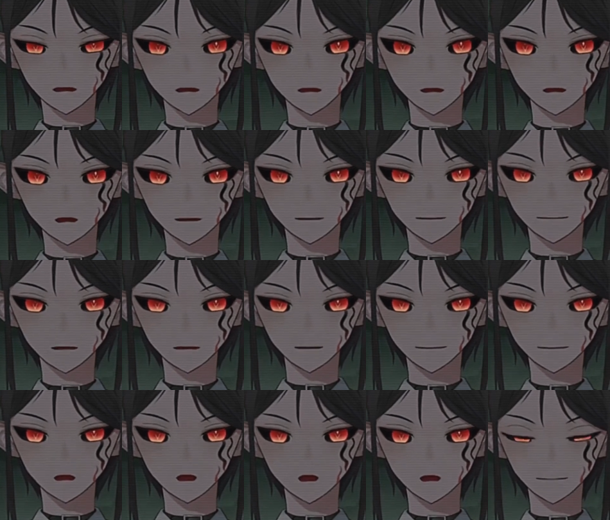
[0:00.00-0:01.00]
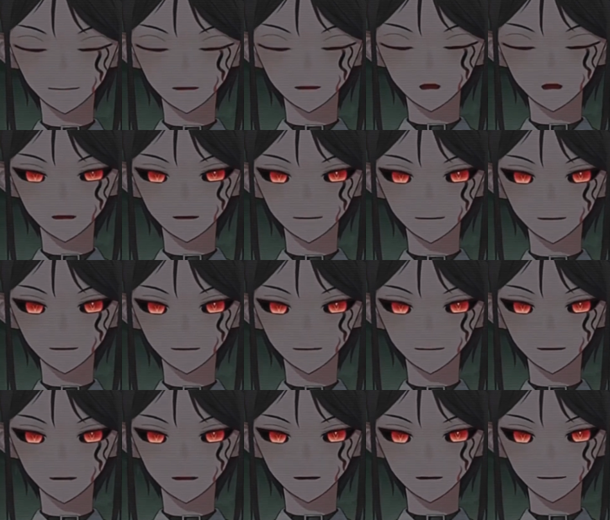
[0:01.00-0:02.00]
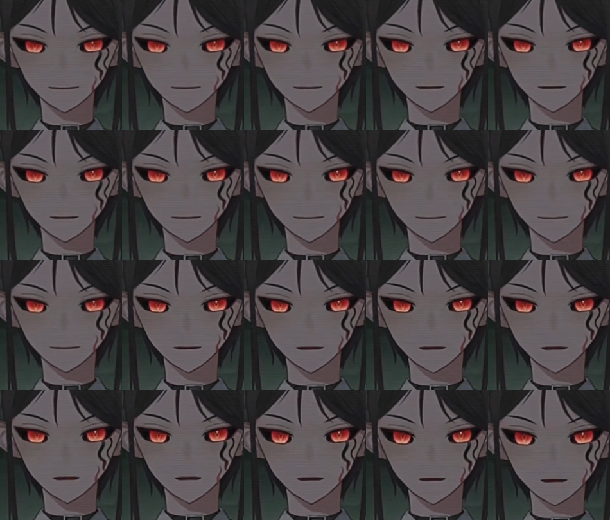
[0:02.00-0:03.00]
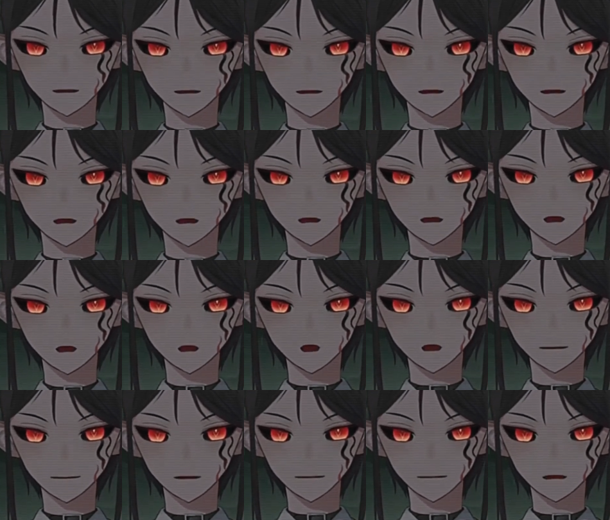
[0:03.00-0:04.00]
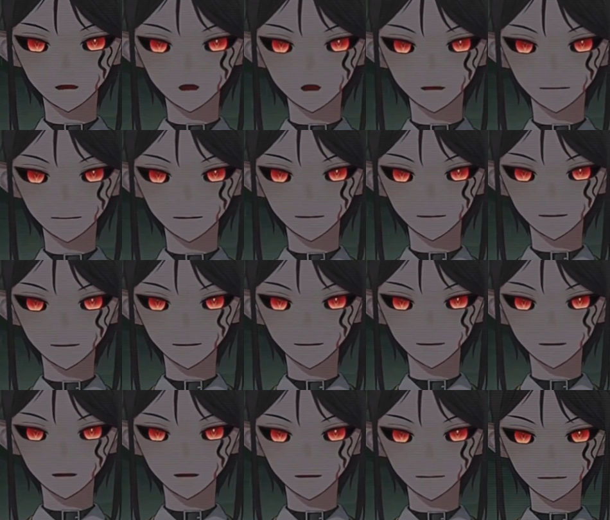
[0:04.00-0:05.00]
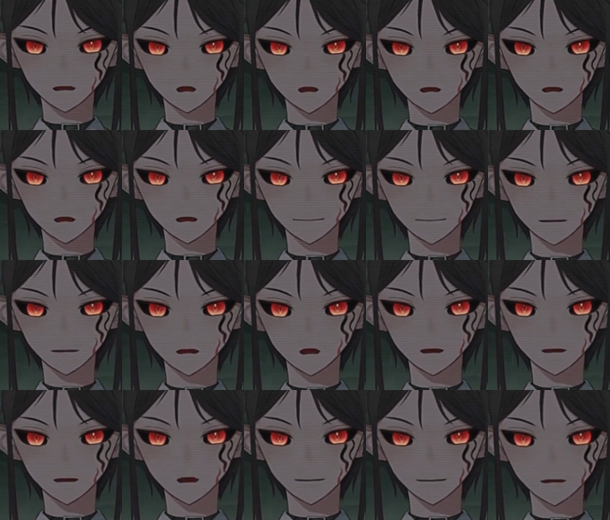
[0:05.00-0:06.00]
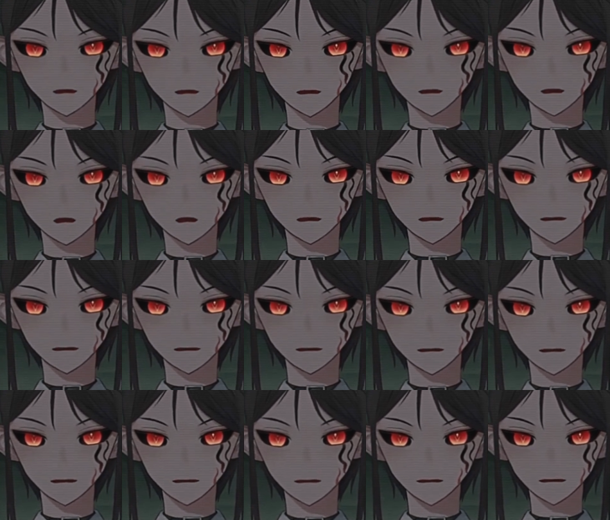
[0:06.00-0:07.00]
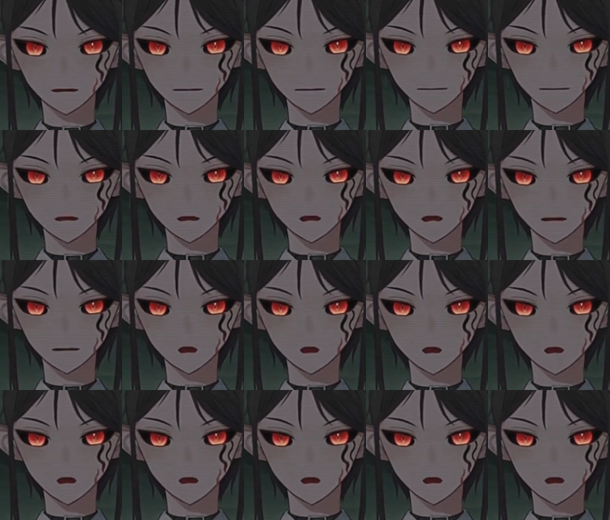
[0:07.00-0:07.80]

It's been five days since the incident, and I haven't been able to sleep. I've tried everything, but no matter